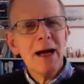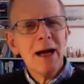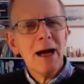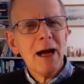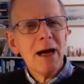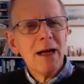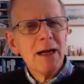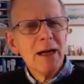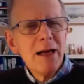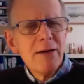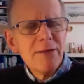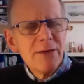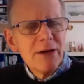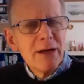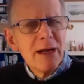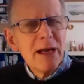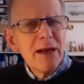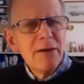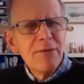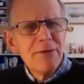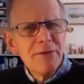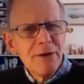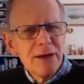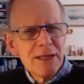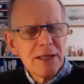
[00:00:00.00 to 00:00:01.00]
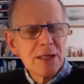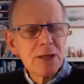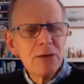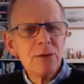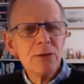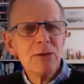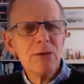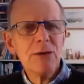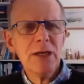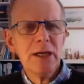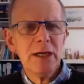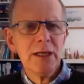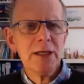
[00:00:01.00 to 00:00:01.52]
And even in
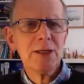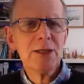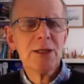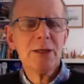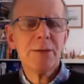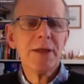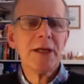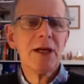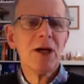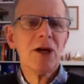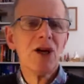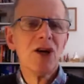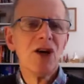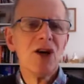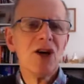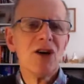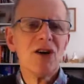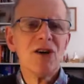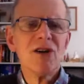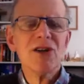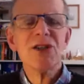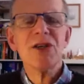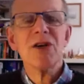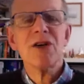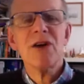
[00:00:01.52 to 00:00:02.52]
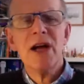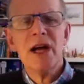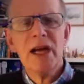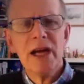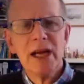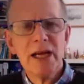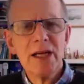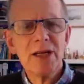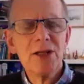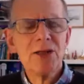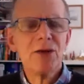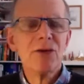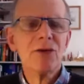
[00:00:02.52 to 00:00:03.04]
physical things, something that hurts or
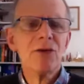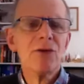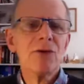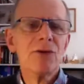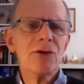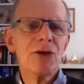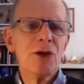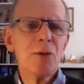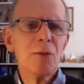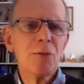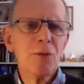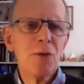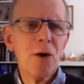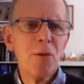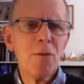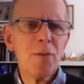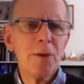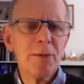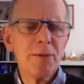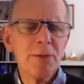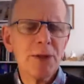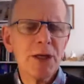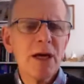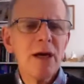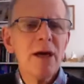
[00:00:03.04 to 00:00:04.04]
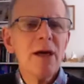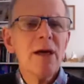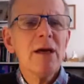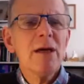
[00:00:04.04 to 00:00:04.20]
aches or causes you problems,